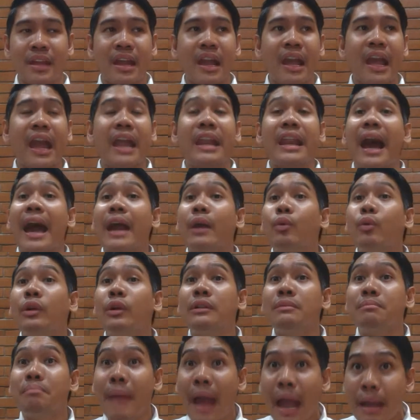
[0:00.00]
and I will
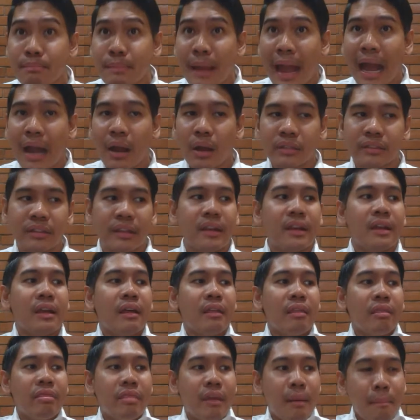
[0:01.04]
map out
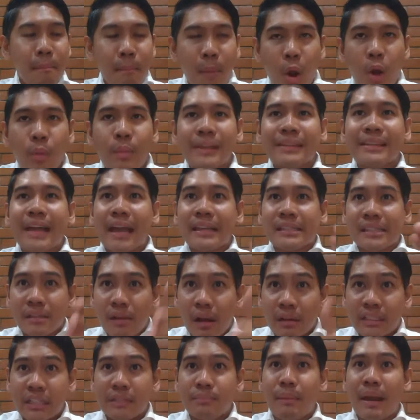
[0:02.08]
the moment I
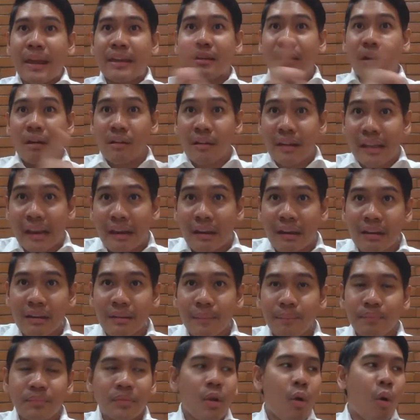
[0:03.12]
started my career
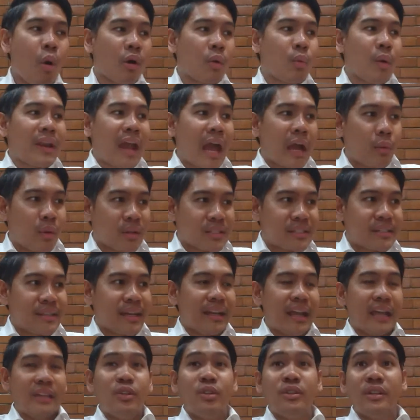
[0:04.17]
or when I was still
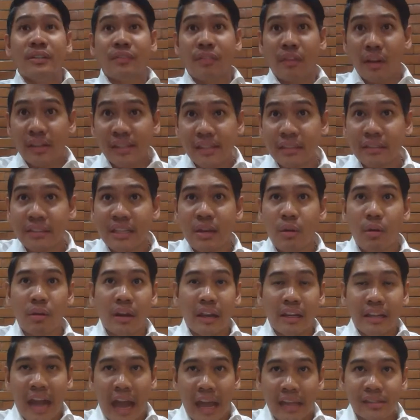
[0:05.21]
in university or
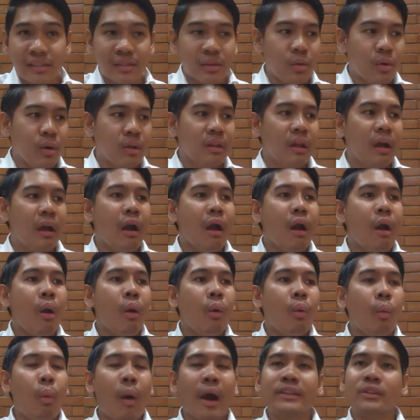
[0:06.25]
in high school,
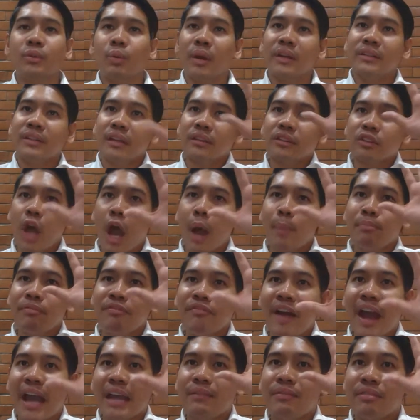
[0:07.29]
what were the top
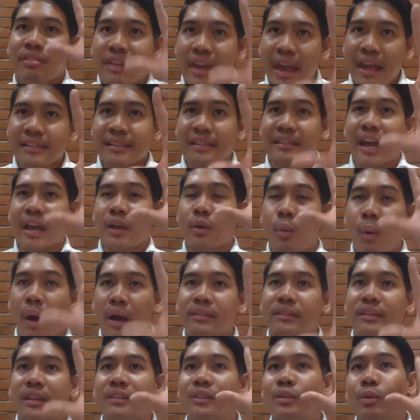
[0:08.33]
five things that I
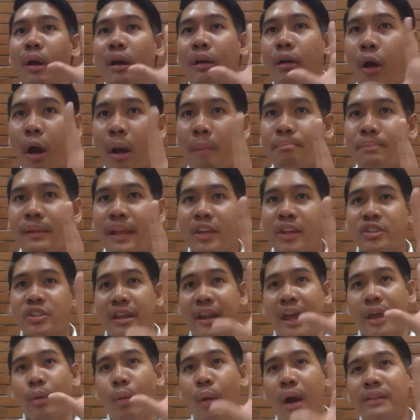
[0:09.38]
wanted to accomplish and
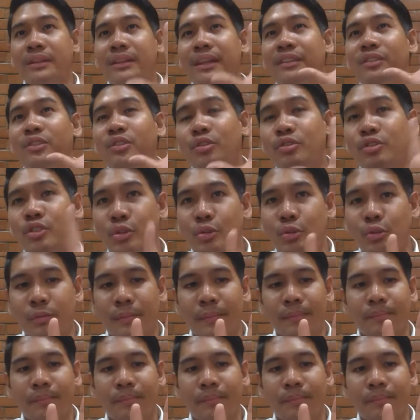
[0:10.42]
I wanted to do?